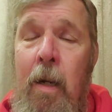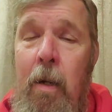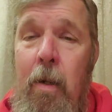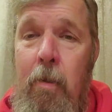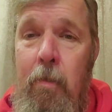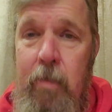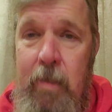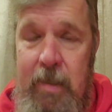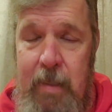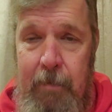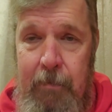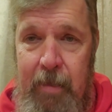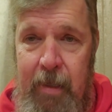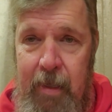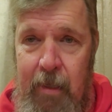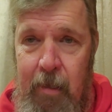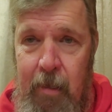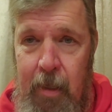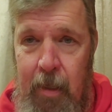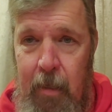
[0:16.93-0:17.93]
oh,
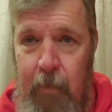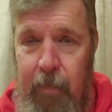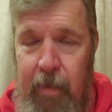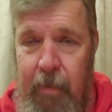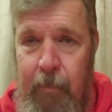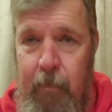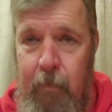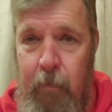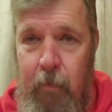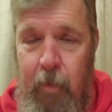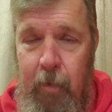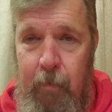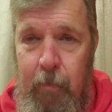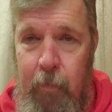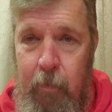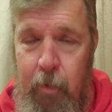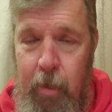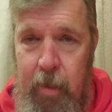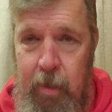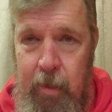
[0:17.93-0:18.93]
something a little bit more
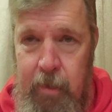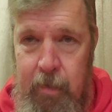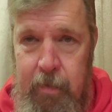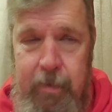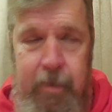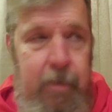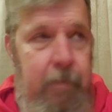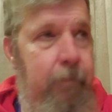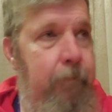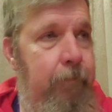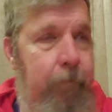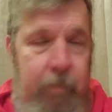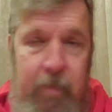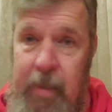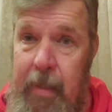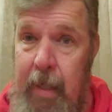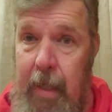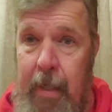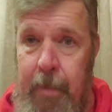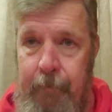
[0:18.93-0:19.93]
important.
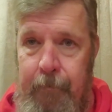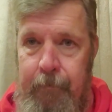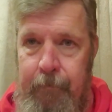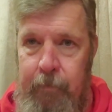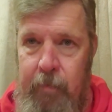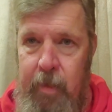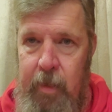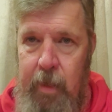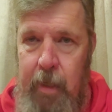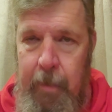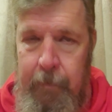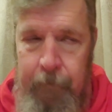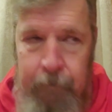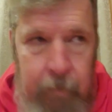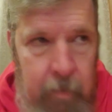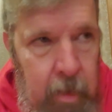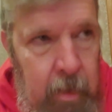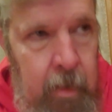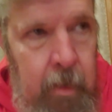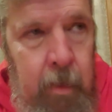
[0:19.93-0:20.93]
Yeah, okay.
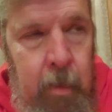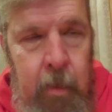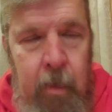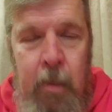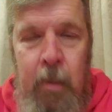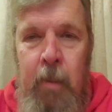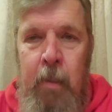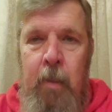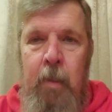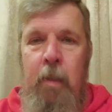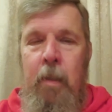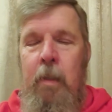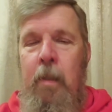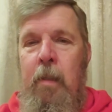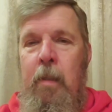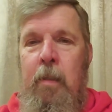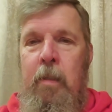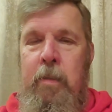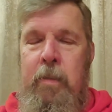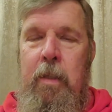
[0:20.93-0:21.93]

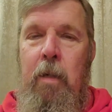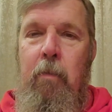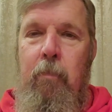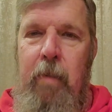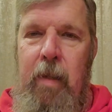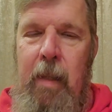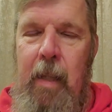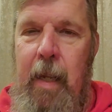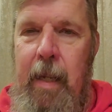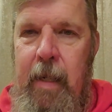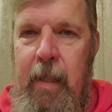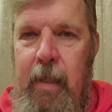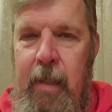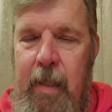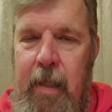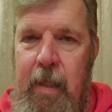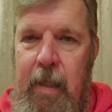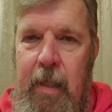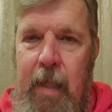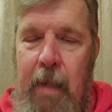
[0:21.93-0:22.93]
So we like
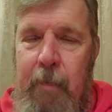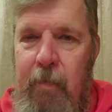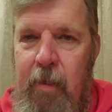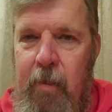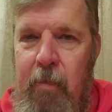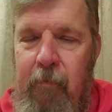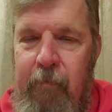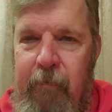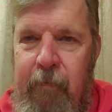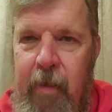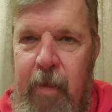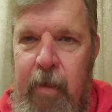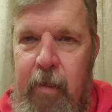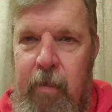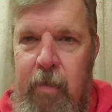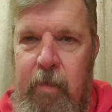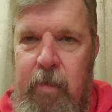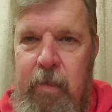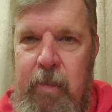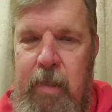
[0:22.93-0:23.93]
the chemical
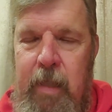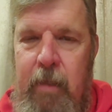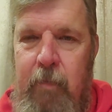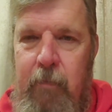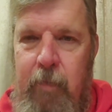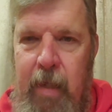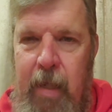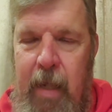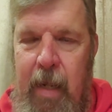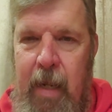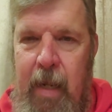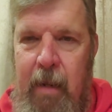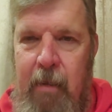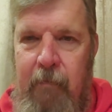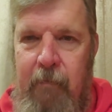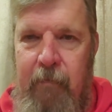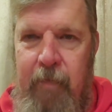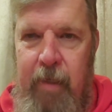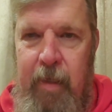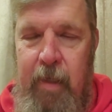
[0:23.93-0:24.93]
fires that we
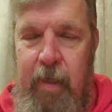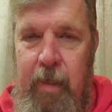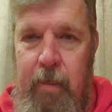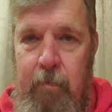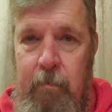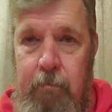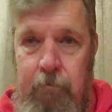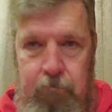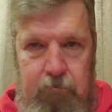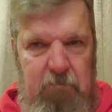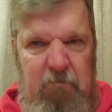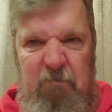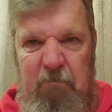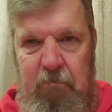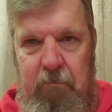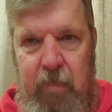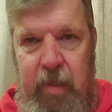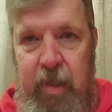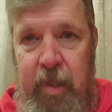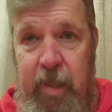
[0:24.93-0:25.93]
have in
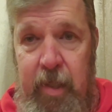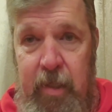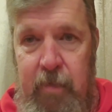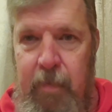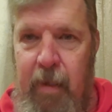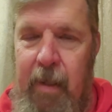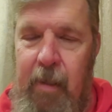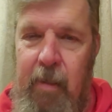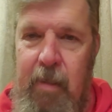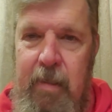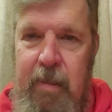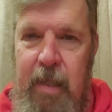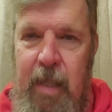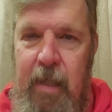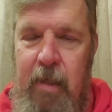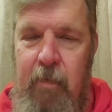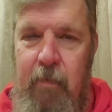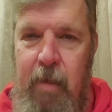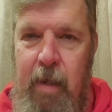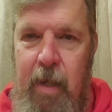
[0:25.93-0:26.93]
East
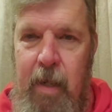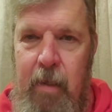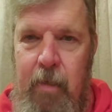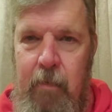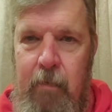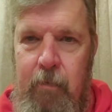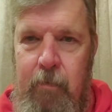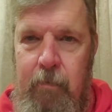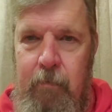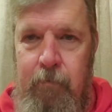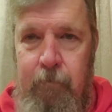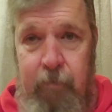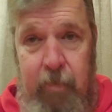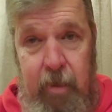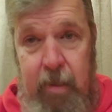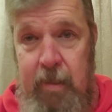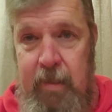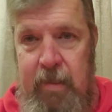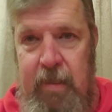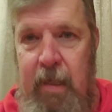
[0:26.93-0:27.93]
Palestine, Ohio,
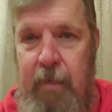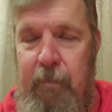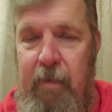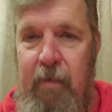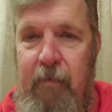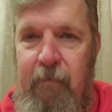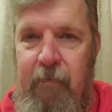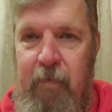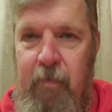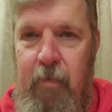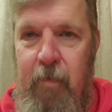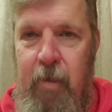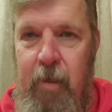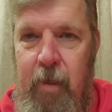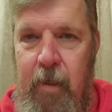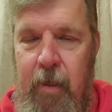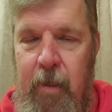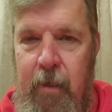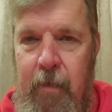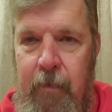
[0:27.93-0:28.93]
Kissimmee,
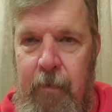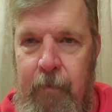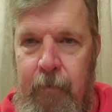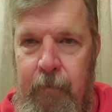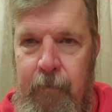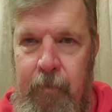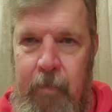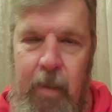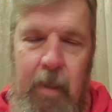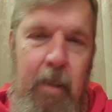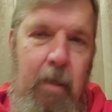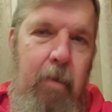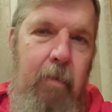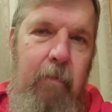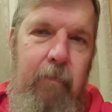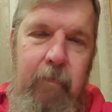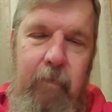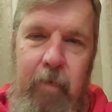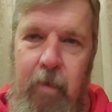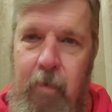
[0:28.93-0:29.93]
Florida,
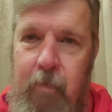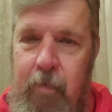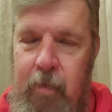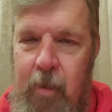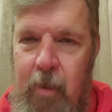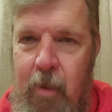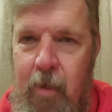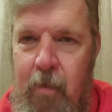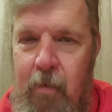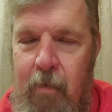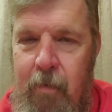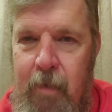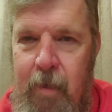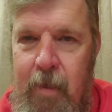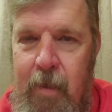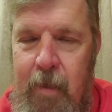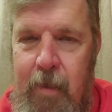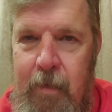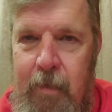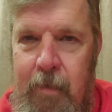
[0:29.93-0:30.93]
over in
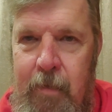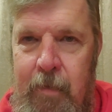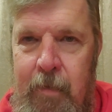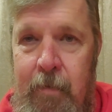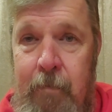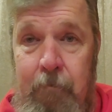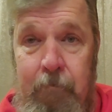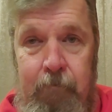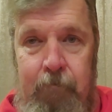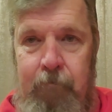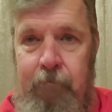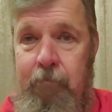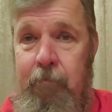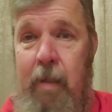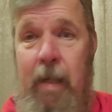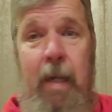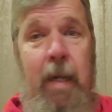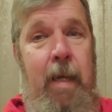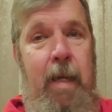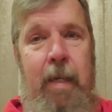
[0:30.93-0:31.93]
Oklahoma.
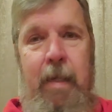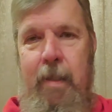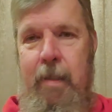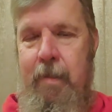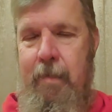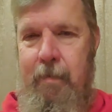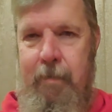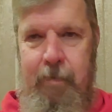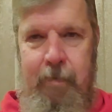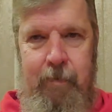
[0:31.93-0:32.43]
Hey,